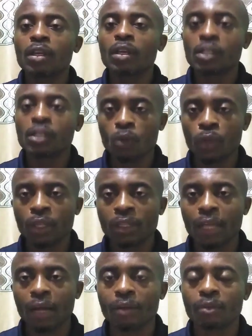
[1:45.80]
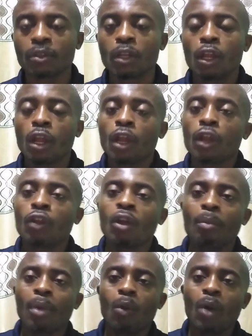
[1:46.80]
is going down.
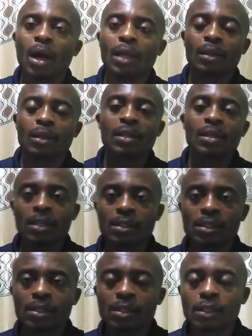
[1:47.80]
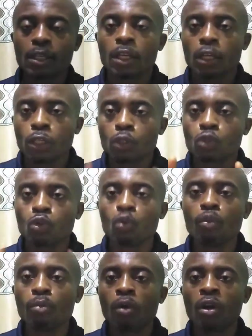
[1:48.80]
Number one is too
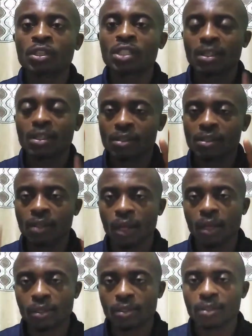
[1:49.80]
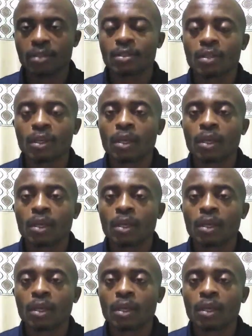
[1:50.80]
much stress.